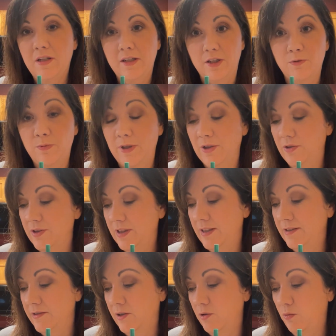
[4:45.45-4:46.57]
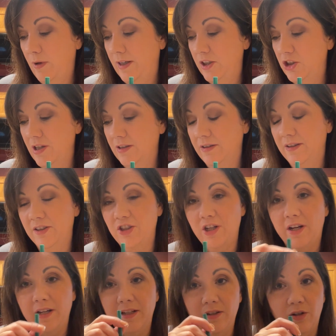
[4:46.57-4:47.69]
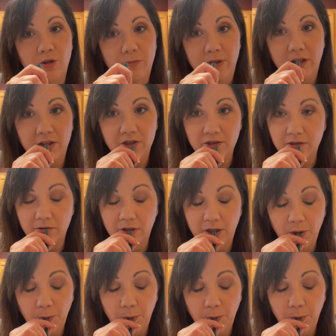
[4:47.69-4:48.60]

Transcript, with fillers: Dutch Brothers is their white chocolate chai. Oh my gosh, so good.